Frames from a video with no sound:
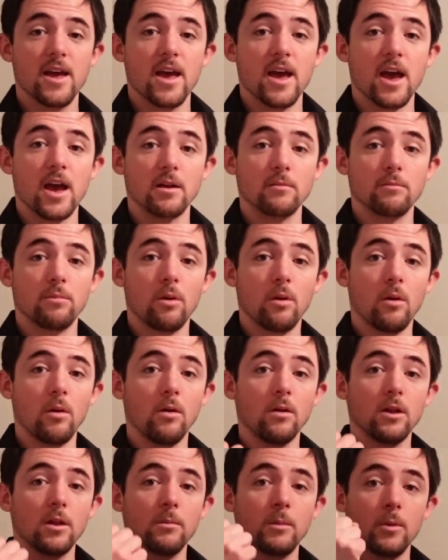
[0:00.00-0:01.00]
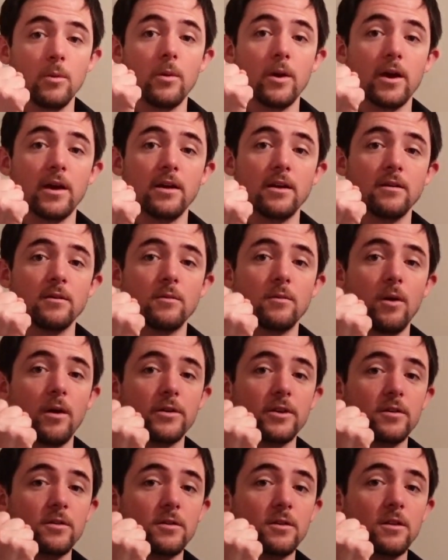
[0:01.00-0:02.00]
and pull them away while
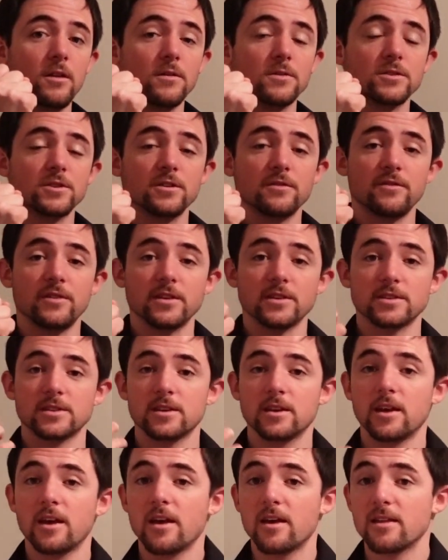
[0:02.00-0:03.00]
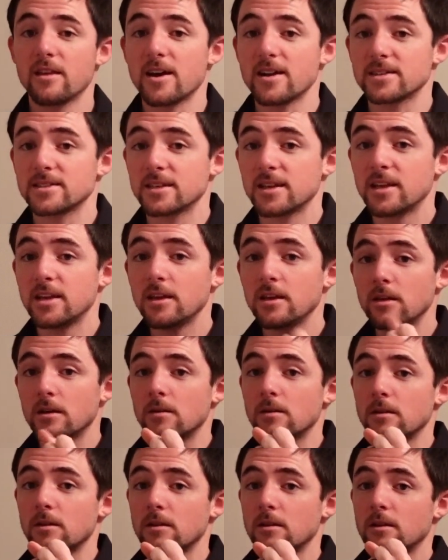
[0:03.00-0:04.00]
you close your fist. That's heal.